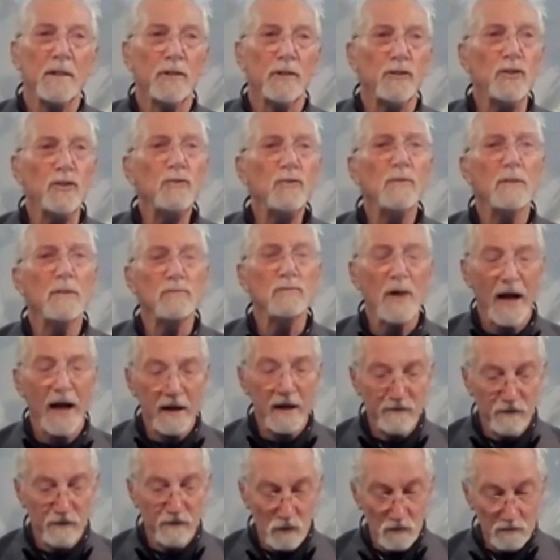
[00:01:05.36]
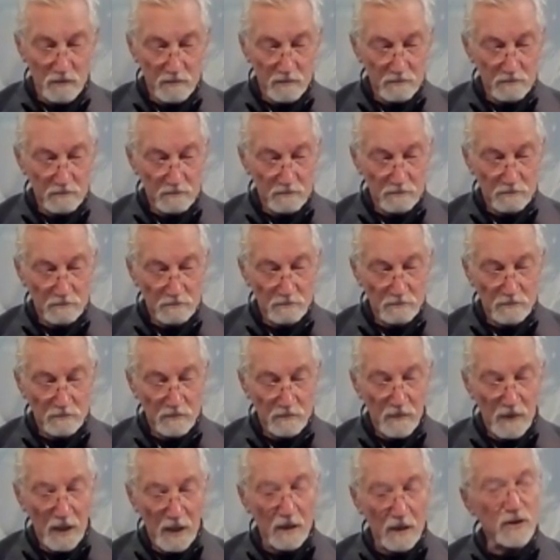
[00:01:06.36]
a new arrival,
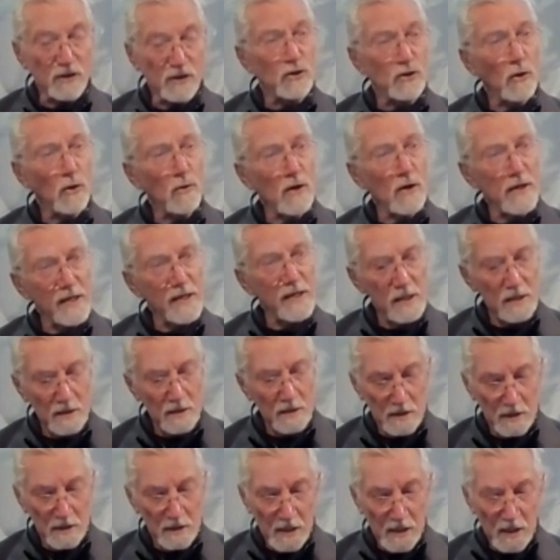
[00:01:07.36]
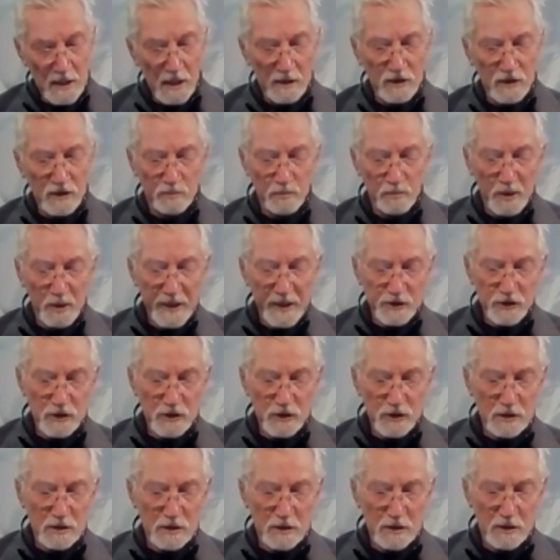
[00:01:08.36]
a joy, a
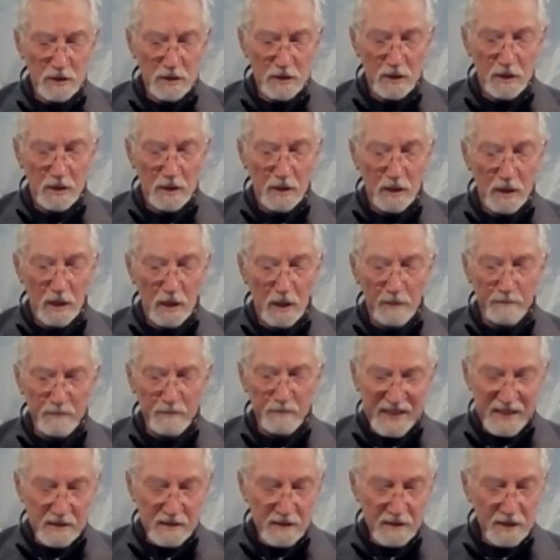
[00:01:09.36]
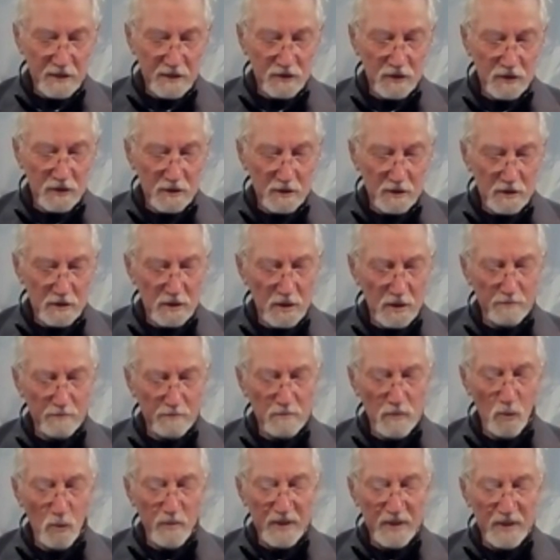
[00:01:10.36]
depression, a meanness, some
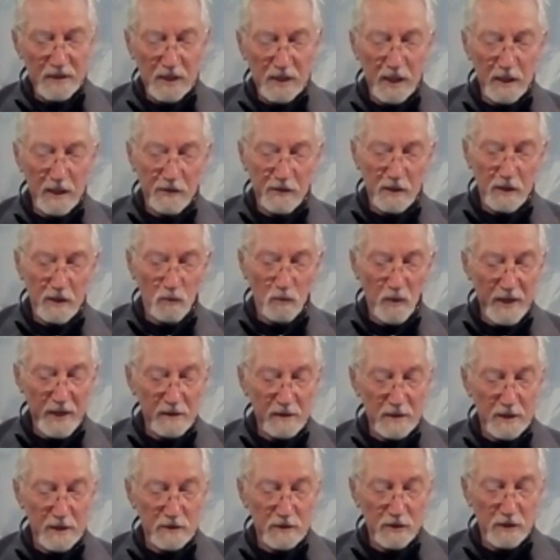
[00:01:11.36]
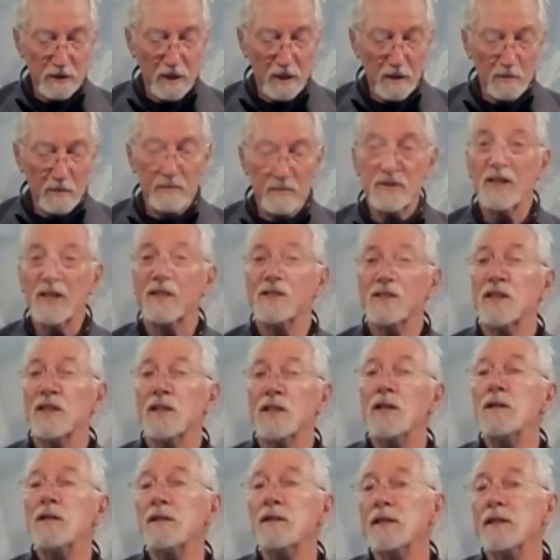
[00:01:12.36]
momentary awareness comes as
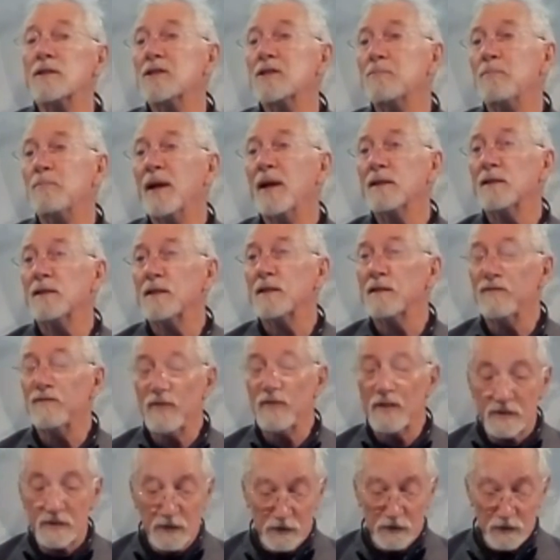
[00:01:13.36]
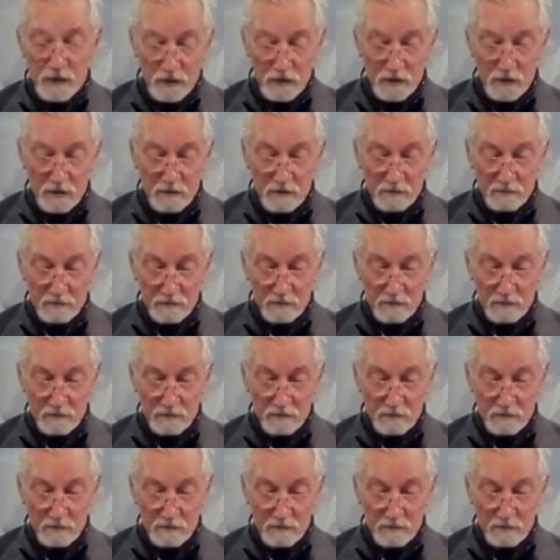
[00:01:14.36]
an unexpected visitor.